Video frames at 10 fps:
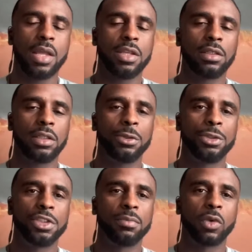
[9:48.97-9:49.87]
I think
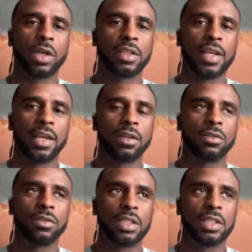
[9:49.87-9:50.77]
leadership right
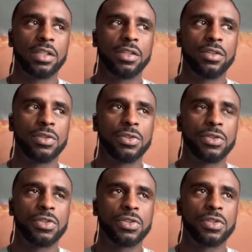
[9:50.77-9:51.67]
now
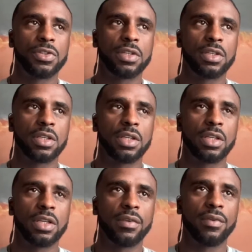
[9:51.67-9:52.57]
is
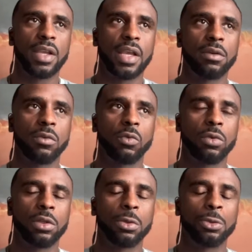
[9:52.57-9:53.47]
at a
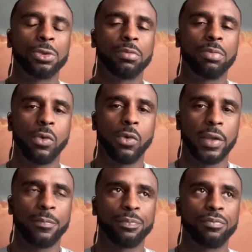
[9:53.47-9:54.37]
really crucial point.